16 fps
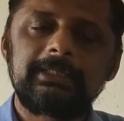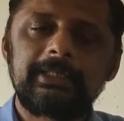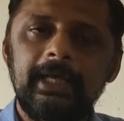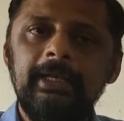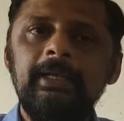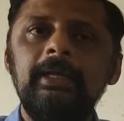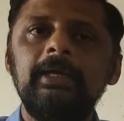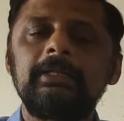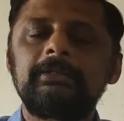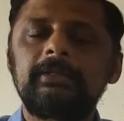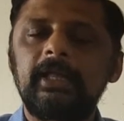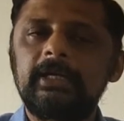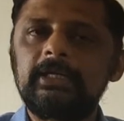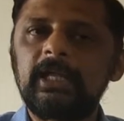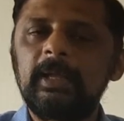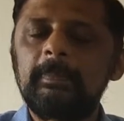then
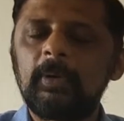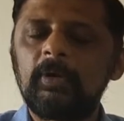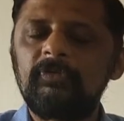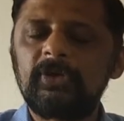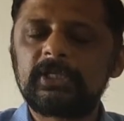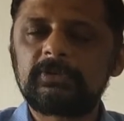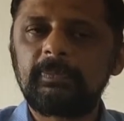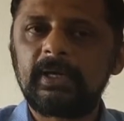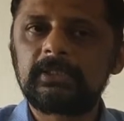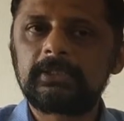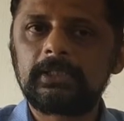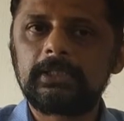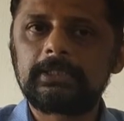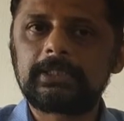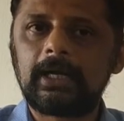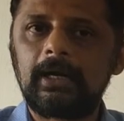that type of
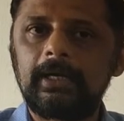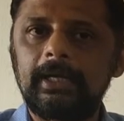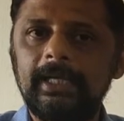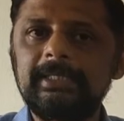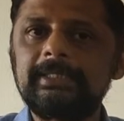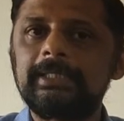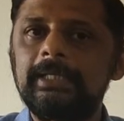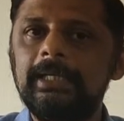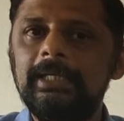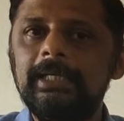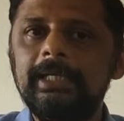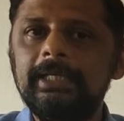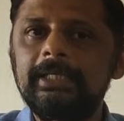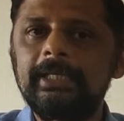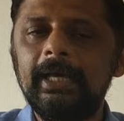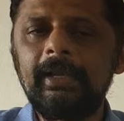expansion is called as
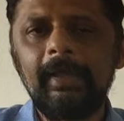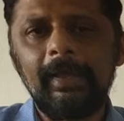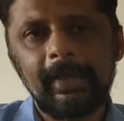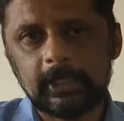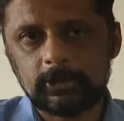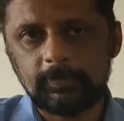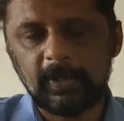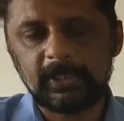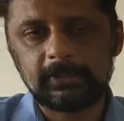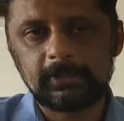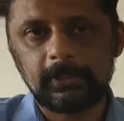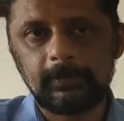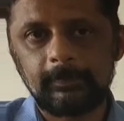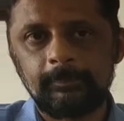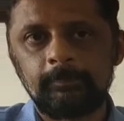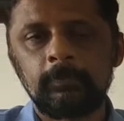linear
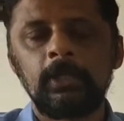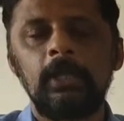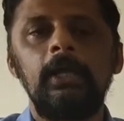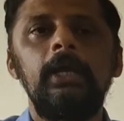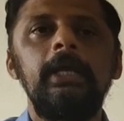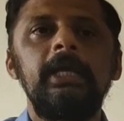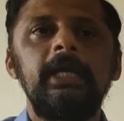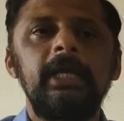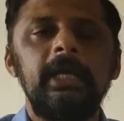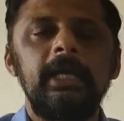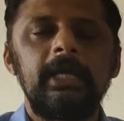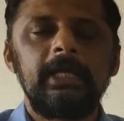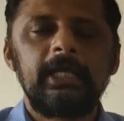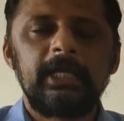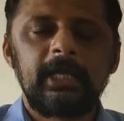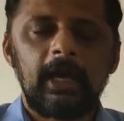expansion.
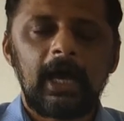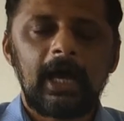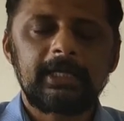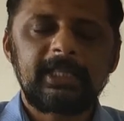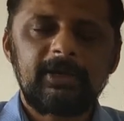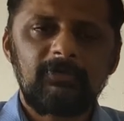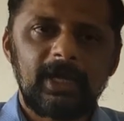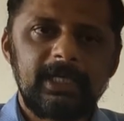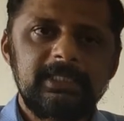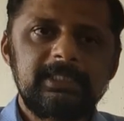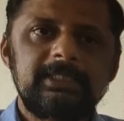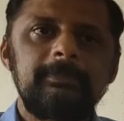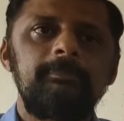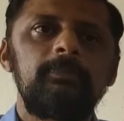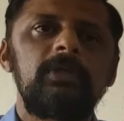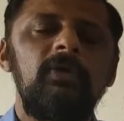Otherwise,
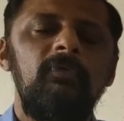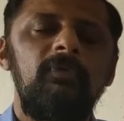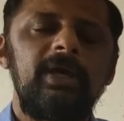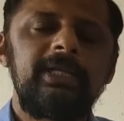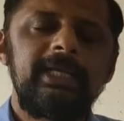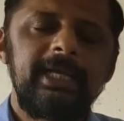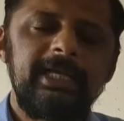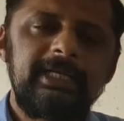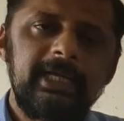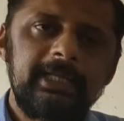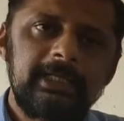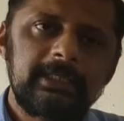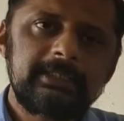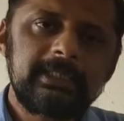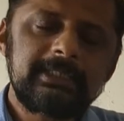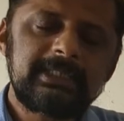when heat
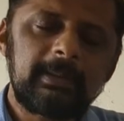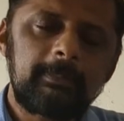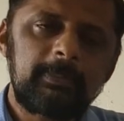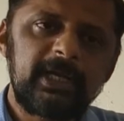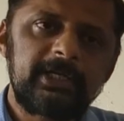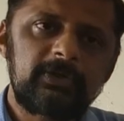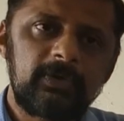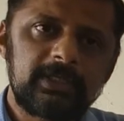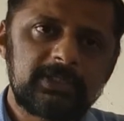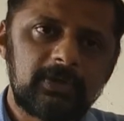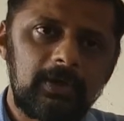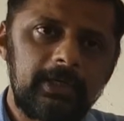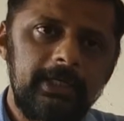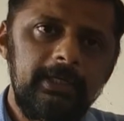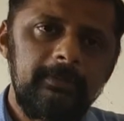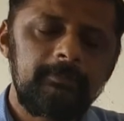energy is supplied to a
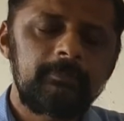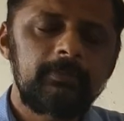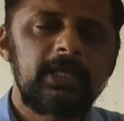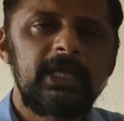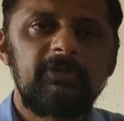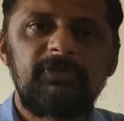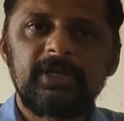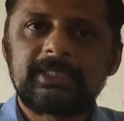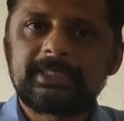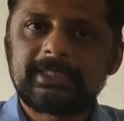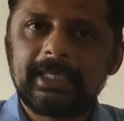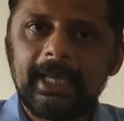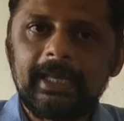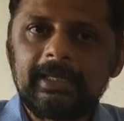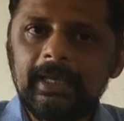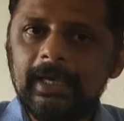solid, if its
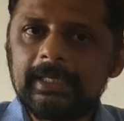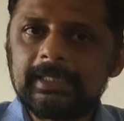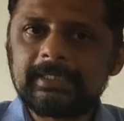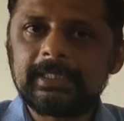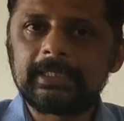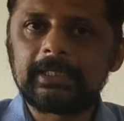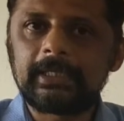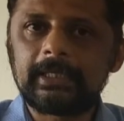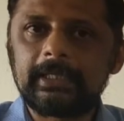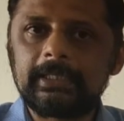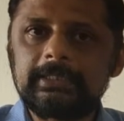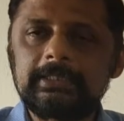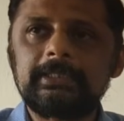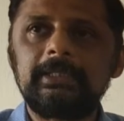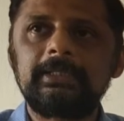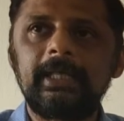area is
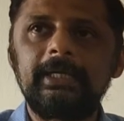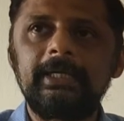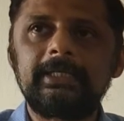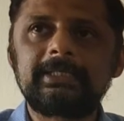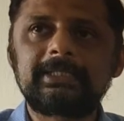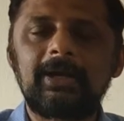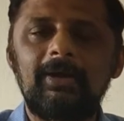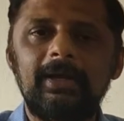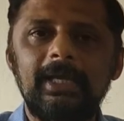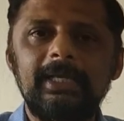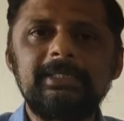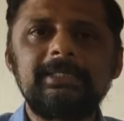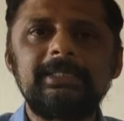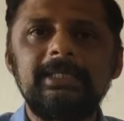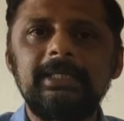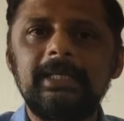increased, then it is called
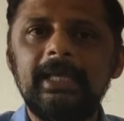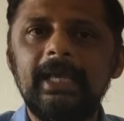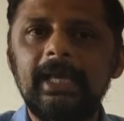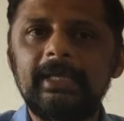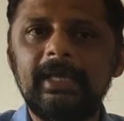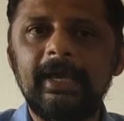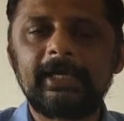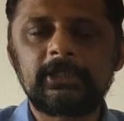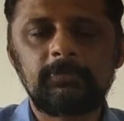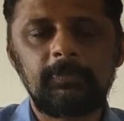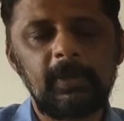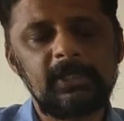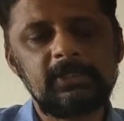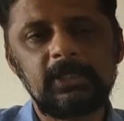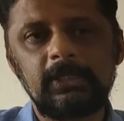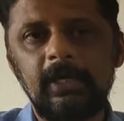as area
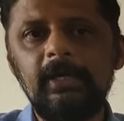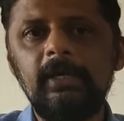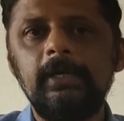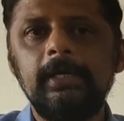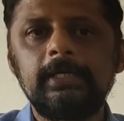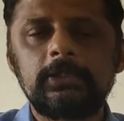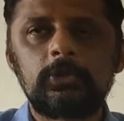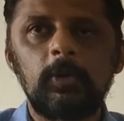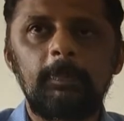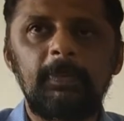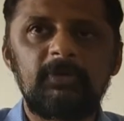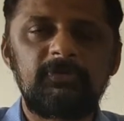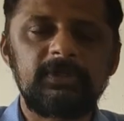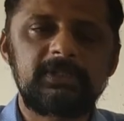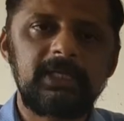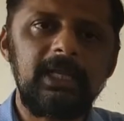expansion or
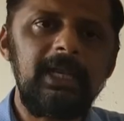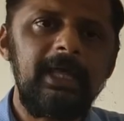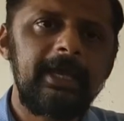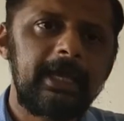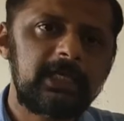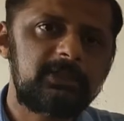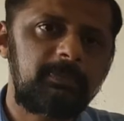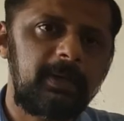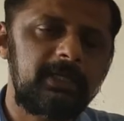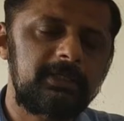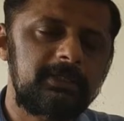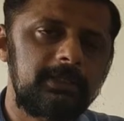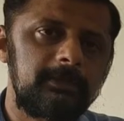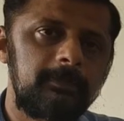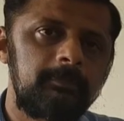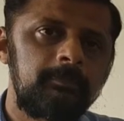superficial
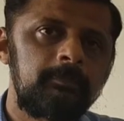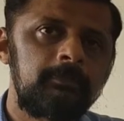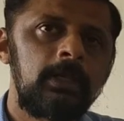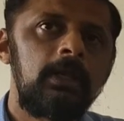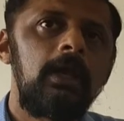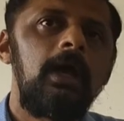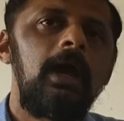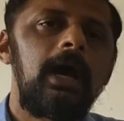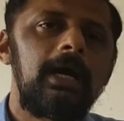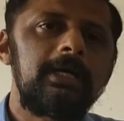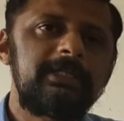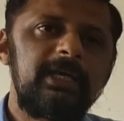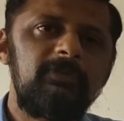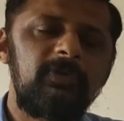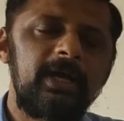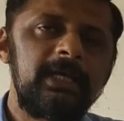expansion.
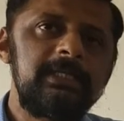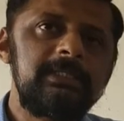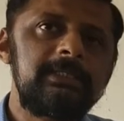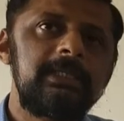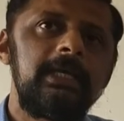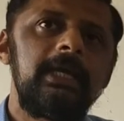Otherwise,